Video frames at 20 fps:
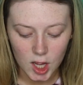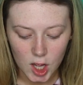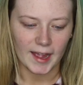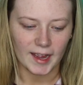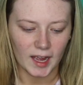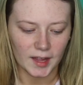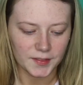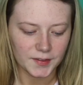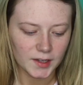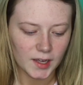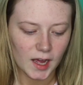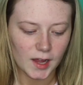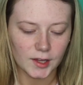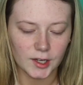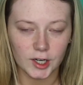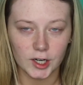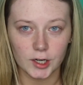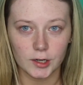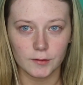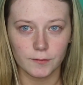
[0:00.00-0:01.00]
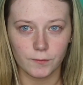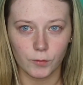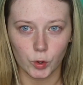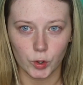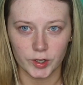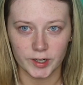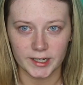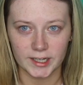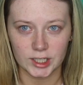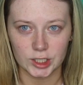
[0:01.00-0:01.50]
I got the color
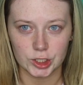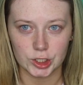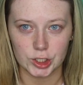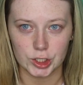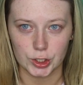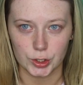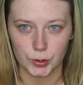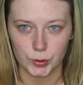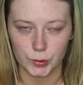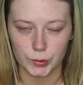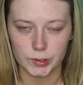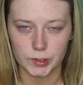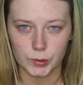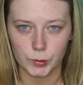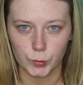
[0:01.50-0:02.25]
40 Nude